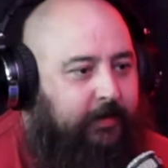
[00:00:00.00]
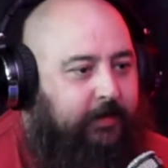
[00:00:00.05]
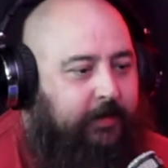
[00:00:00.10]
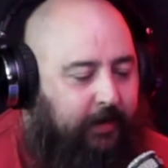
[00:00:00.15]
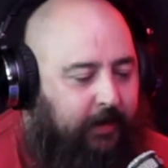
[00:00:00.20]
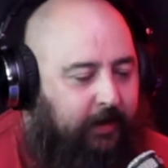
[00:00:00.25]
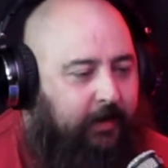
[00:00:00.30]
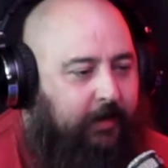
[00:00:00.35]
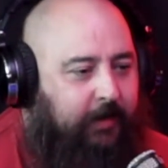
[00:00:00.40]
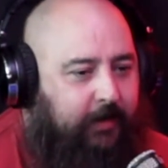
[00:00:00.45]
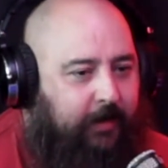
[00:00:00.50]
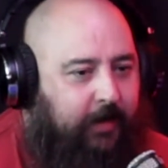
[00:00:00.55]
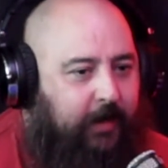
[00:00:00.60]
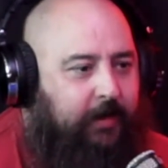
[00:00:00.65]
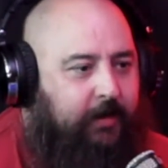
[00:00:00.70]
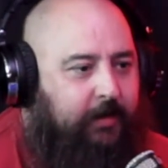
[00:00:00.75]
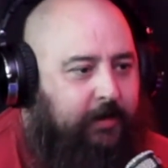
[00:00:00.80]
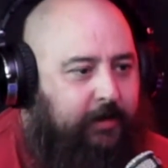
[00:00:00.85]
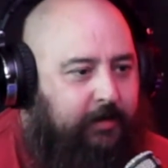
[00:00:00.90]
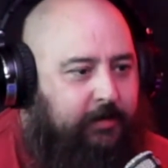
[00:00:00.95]
Yeah, in the
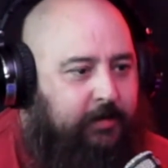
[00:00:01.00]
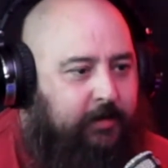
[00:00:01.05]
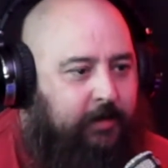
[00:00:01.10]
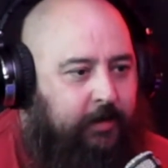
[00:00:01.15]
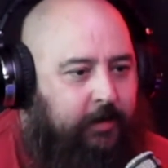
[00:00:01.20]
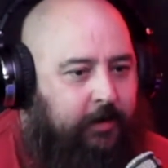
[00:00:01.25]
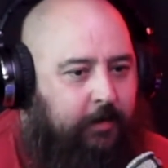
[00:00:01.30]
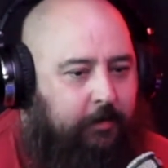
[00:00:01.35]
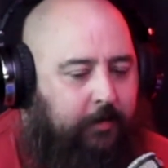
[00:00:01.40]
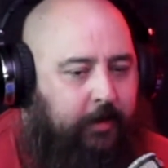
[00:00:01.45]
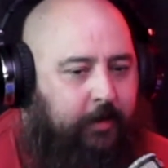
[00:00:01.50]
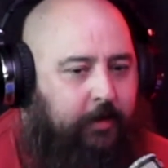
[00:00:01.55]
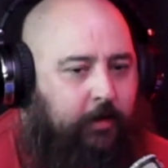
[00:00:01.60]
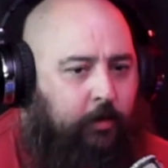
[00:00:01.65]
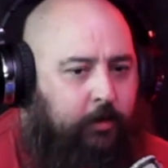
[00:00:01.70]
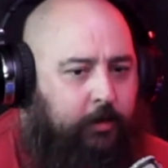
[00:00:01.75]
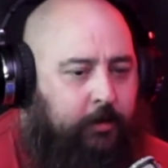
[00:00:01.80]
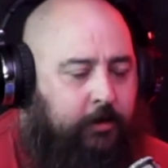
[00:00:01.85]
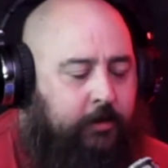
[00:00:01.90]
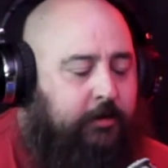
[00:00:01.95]
90s. My
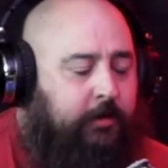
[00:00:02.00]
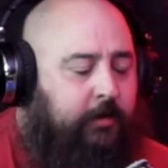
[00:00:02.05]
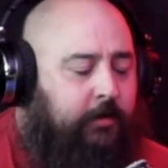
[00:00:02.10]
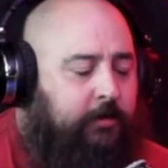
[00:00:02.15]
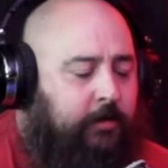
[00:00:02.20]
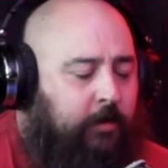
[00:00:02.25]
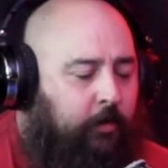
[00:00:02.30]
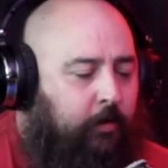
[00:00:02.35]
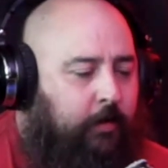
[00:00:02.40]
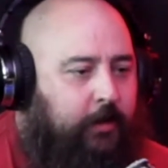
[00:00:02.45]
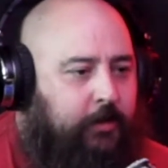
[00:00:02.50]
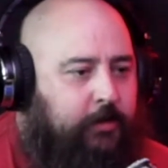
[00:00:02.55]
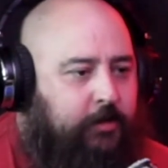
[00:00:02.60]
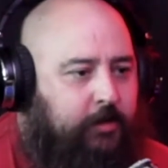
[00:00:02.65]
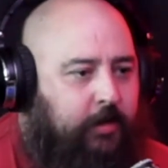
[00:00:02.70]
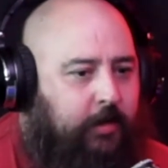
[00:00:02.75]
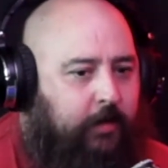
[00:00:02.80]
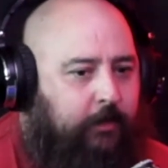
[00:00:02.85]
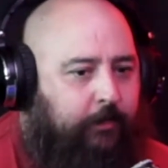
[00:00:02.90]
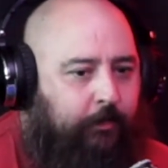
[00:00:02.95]
older sister watched
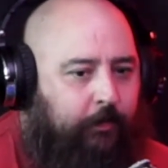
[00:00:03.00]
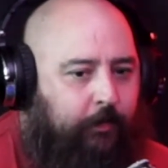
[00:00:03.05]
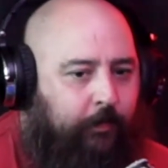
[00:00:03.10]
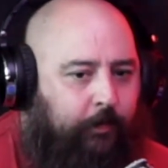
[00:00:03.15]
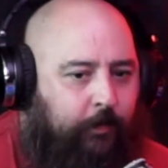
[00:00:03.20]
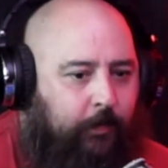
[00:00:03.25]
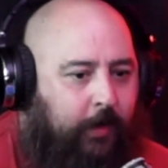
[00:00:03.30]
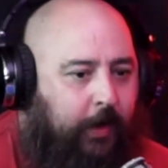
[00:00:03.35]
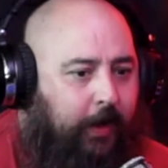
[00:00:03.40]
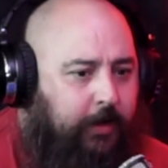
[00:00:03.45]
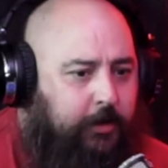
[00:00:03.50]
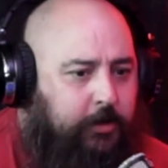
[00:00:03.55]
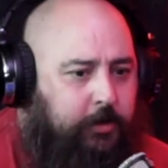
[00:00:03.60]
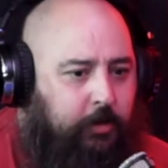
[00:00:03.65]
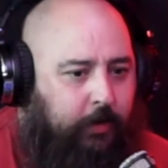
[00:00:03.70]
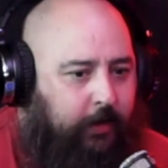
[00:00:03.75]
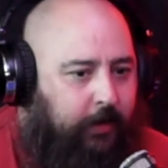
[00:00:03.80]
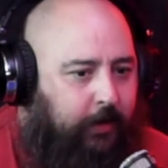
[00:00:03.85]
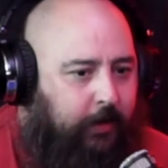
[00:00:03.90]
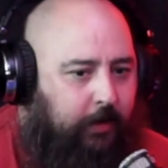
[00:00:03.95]
it. I
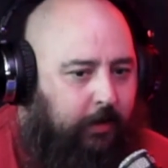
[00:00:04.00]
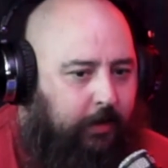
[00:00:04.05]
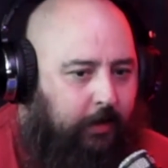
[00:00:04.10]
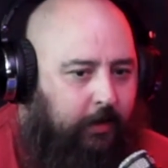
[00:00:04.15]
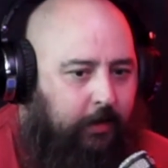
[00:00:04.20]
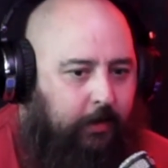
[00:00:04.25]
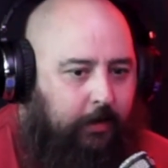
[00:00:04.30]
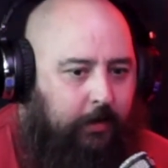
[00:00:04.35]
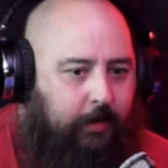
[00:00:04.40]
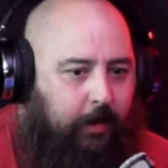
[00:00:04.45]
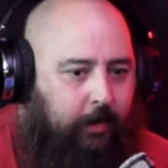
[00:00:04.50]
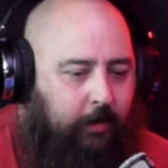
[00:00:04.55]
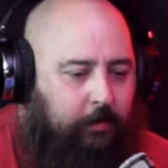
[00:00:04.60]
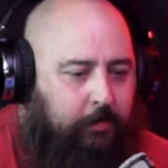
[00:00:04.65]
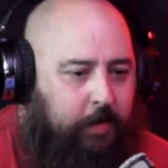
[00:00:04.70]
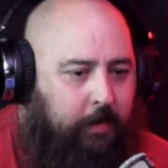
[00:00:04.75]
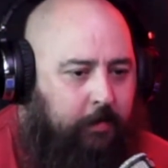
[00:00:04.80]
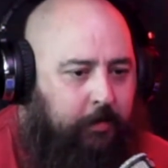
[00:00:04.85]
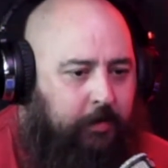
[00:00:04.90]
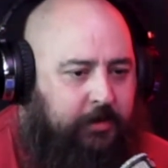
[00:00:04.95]
enjoyed it. I
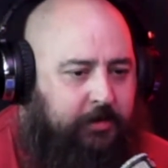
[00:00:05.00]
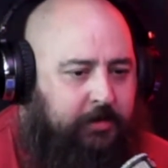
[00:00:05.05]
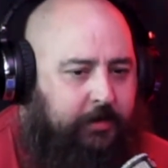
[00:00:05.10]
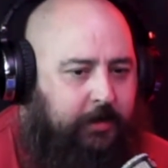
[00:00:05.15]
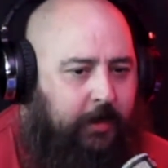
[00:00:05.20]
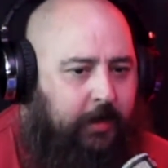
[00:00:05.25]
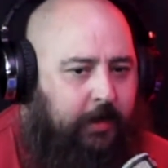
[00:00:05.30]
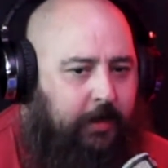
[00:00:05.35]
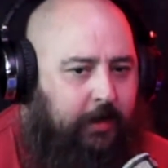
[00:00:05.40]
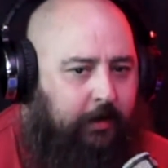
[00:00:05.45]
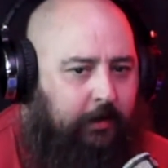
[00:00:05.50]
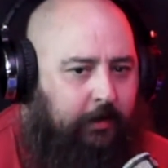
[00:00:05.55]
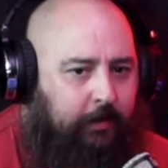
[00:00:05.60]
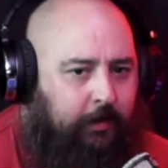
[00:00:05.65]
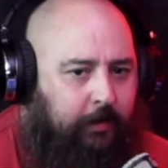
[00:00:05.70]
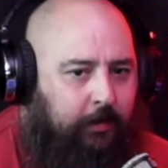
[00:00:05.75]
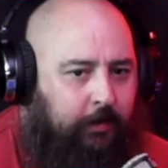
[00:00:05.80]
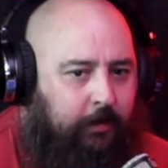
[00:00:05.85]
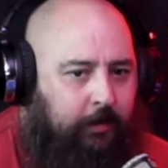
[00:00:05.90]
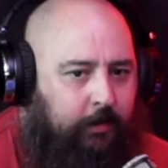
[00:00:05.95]
remember seeing
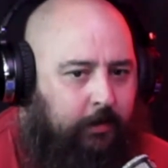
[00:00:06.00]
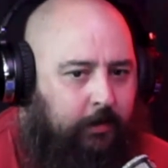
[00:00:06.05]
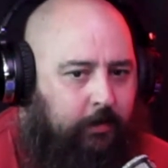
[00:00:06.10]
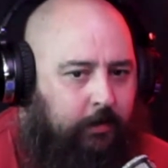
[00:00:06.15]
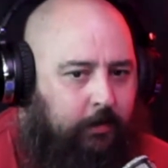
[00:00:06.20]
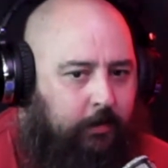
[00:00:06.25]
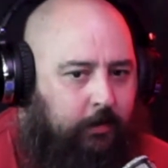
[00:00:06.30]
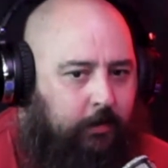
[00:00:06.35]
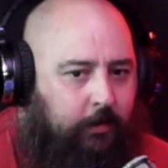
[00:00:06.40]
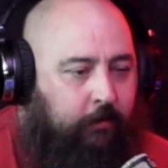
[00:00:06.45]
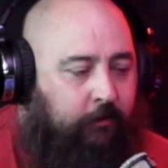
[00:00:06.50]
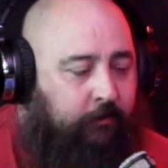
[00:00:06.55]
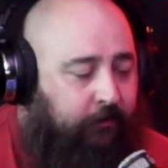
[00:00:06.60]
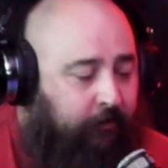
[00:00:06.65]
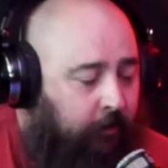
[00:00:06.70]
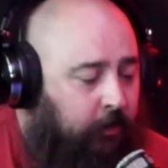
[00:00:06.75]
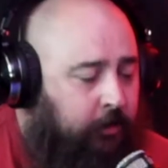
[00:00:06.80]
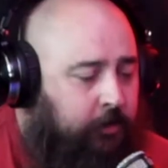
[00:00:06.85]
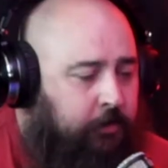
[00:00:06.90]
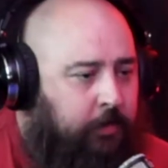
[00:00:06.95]
the
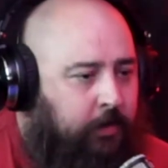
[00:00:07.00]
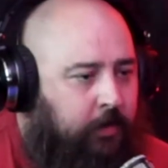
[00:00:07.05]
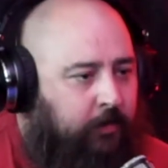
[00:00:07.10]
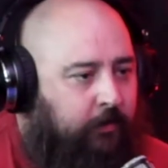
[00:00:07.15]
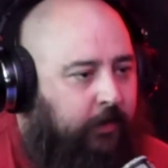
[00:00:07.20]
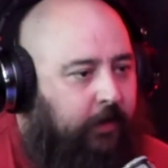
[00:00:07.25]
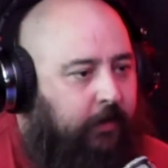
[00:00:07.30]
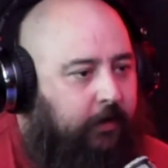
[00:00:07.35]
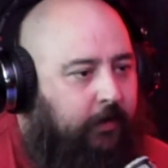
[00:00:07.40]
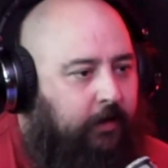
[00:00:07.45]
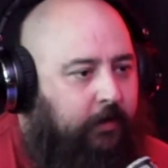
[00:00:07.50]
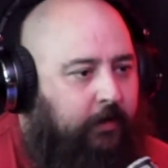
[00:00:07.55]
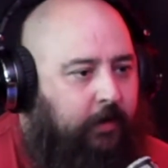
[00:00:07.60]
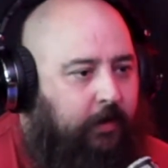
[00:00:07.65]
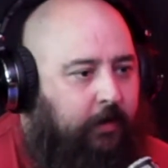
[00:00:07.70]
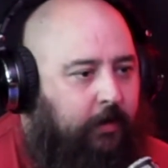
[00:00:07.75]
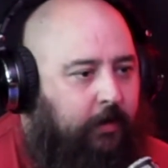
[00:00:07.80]
first movie in the theater.